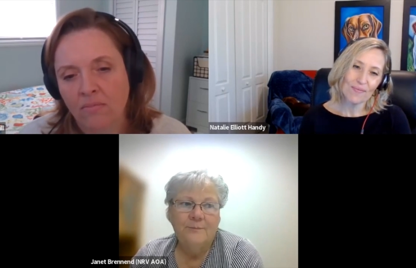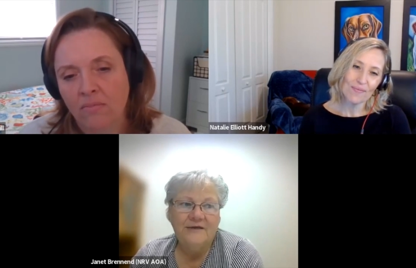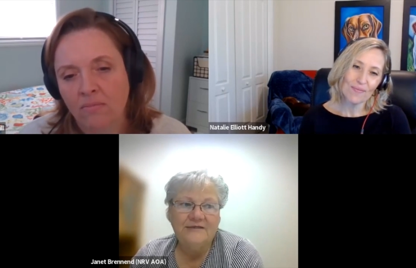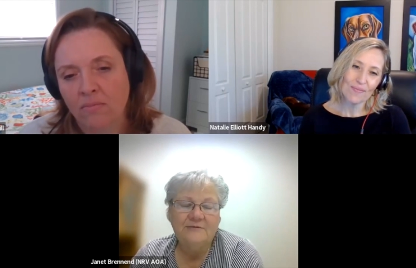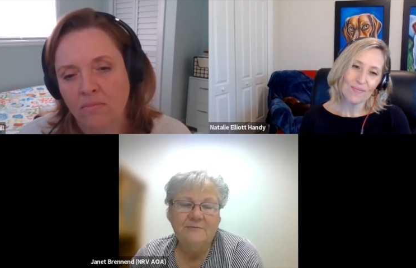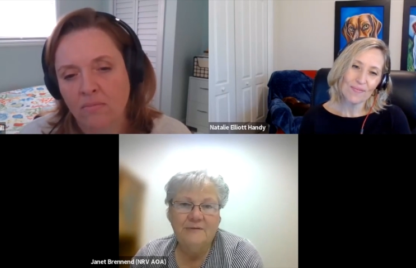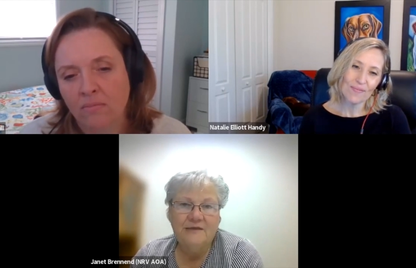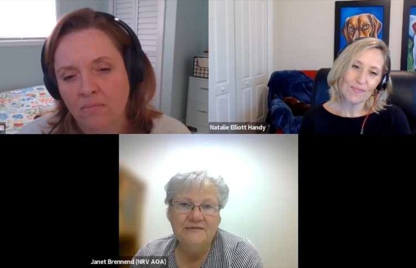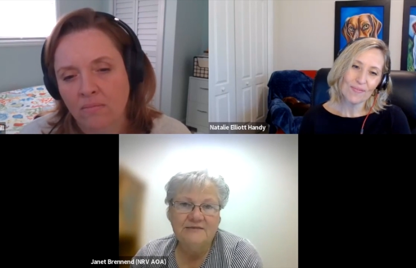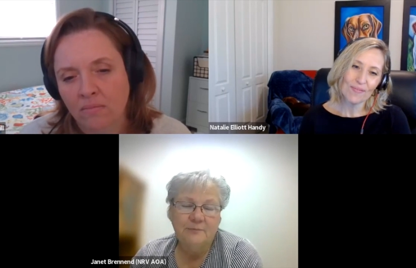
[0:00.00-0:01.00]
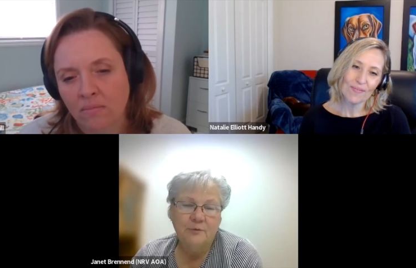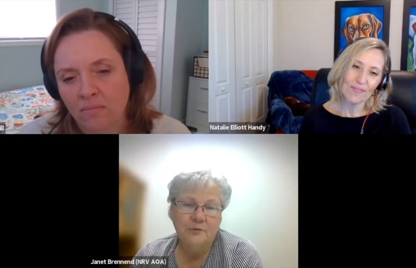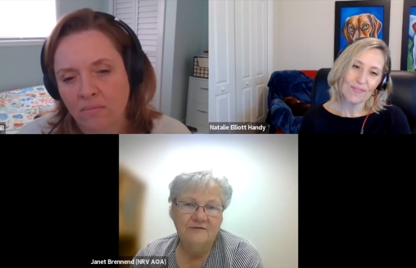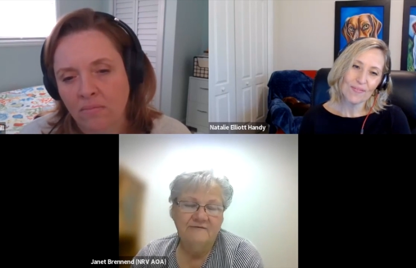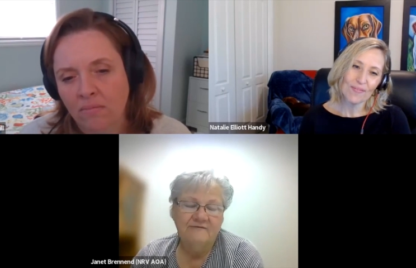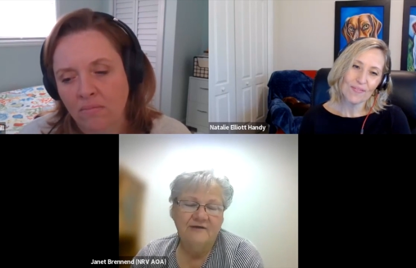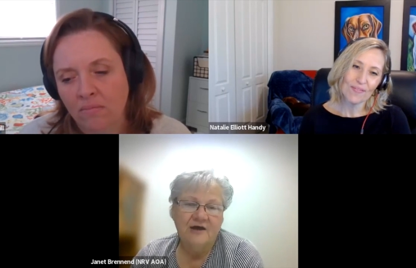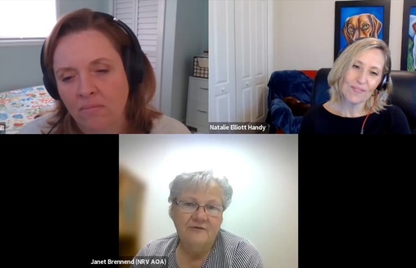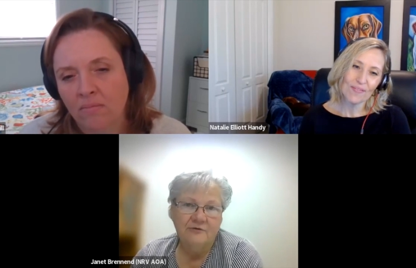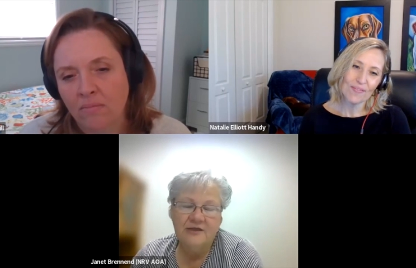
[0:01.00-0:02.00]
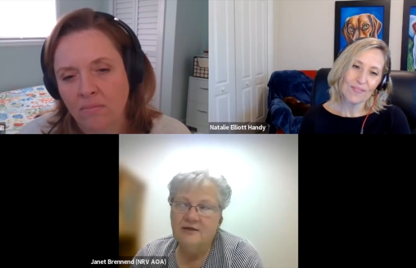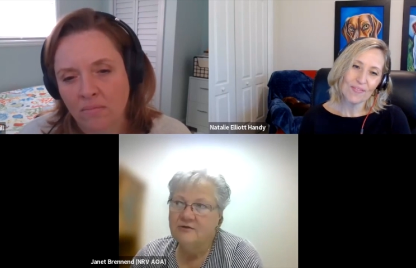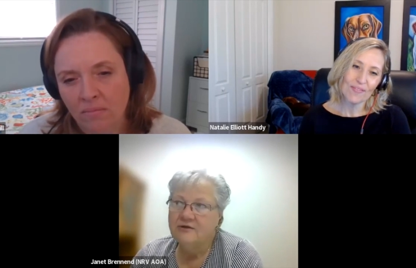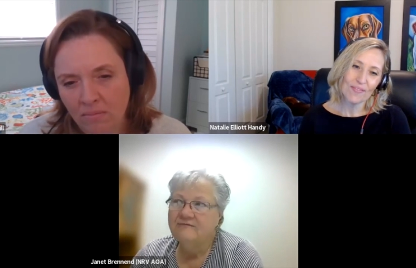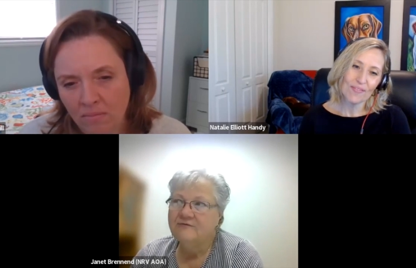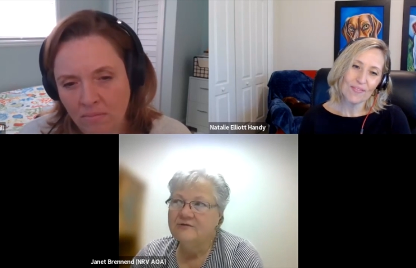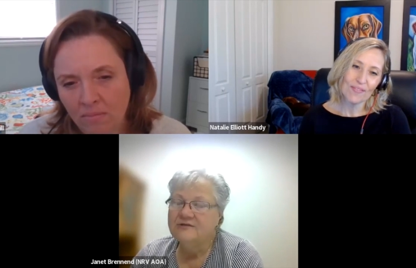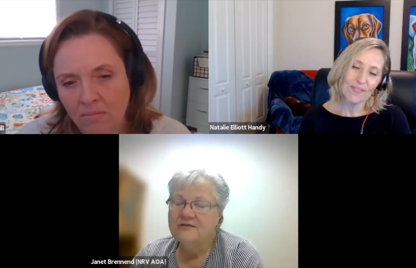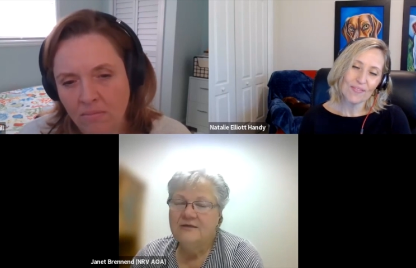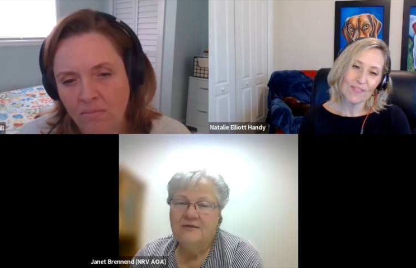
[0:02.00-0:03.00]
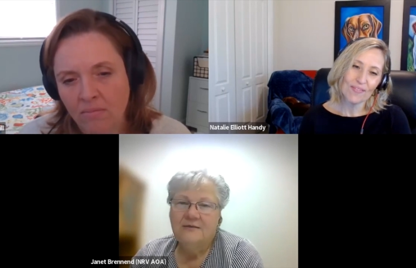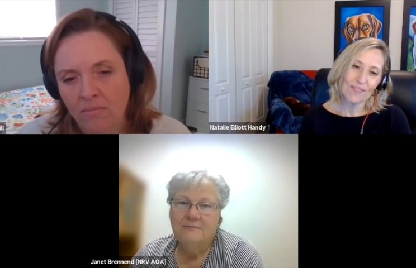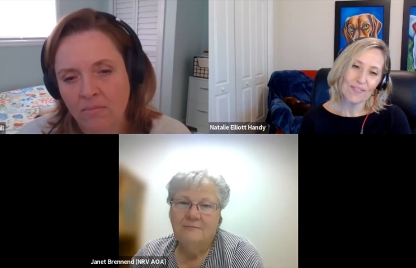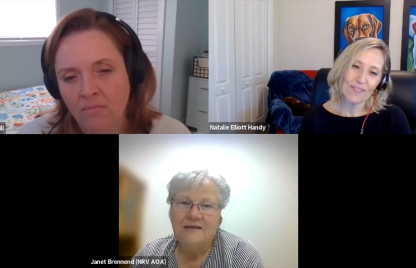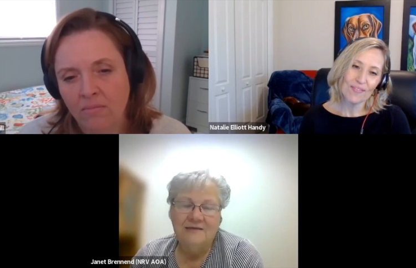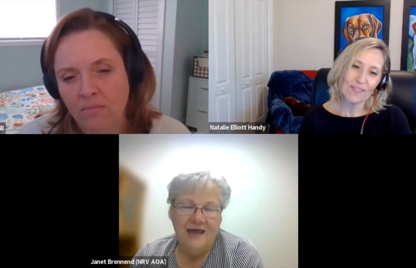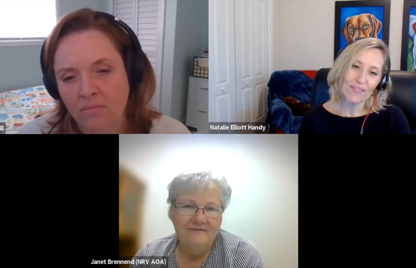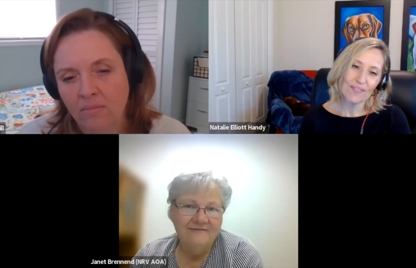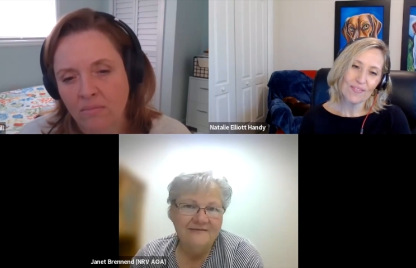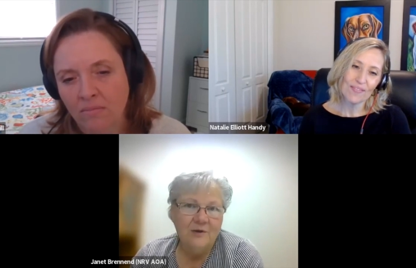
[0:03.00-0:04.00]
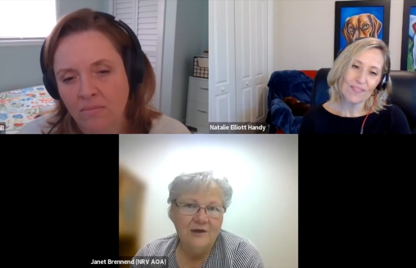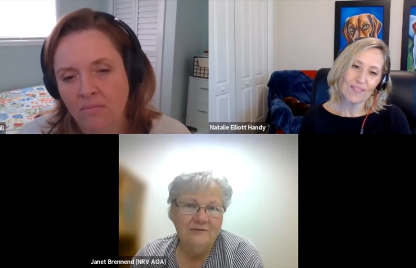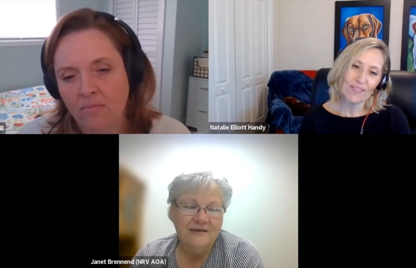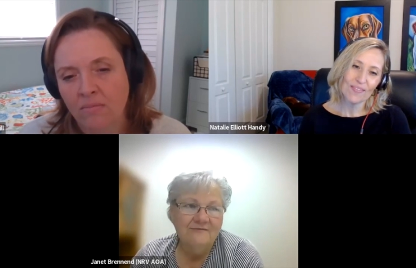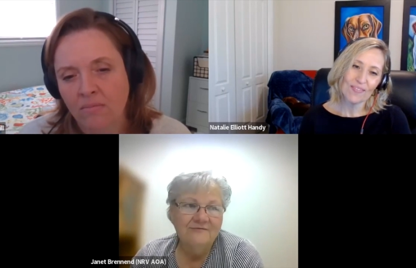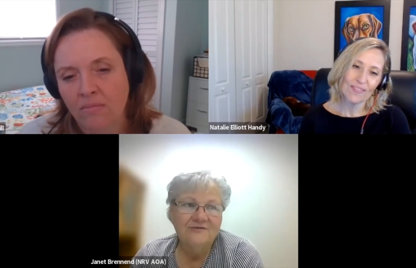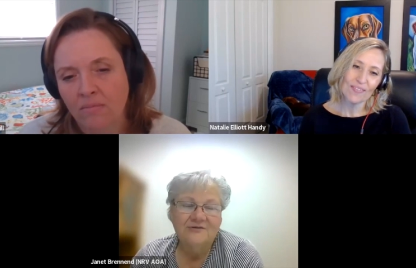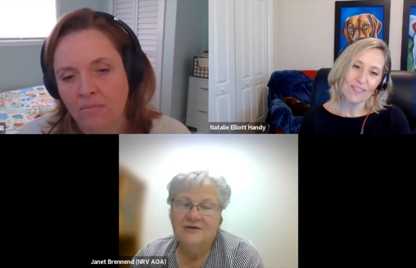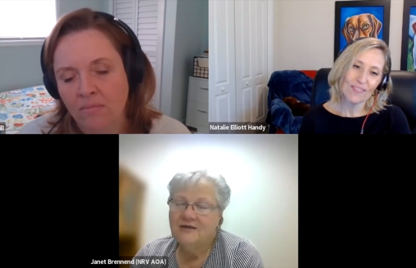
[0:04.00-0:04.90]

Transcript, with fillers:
Speaker 1: but to be supportive of other caregivers, my life is well lived.